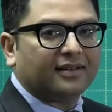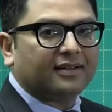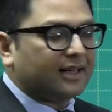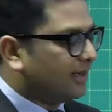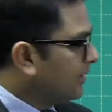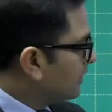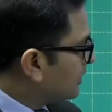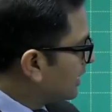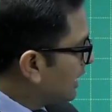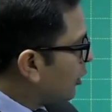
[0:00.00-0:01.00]
The
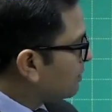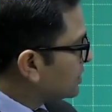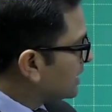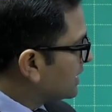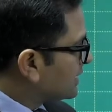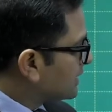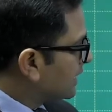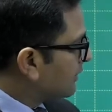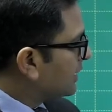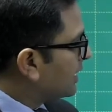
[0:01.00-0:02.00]
third option is
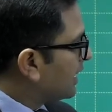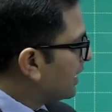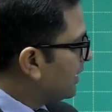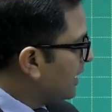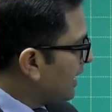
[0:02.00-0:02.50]
given there.